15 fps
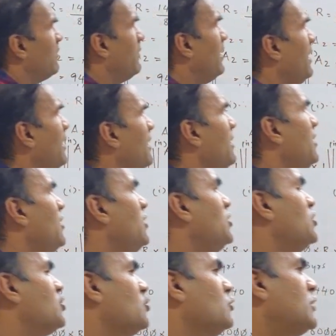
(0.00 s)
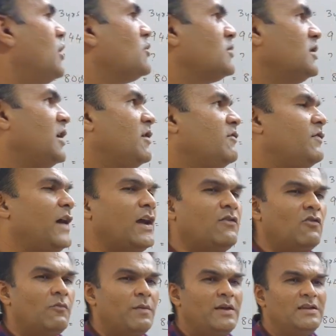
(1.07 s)
be 2005
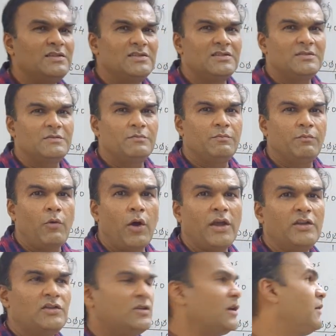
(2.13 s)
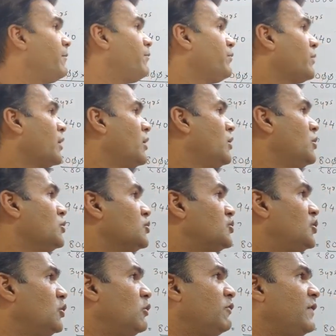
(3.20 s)
rupees
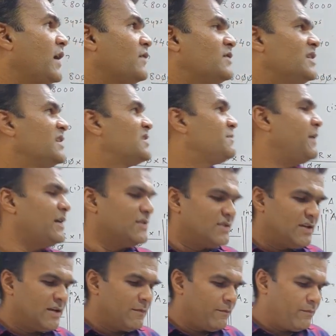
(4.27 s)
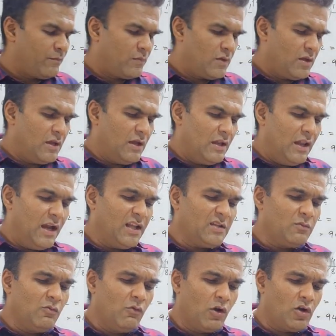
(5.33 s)
0.056 paise. Let us
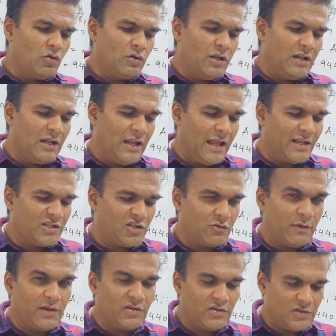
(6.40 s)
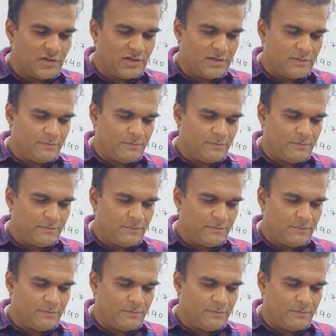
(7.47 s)
move on to the next question.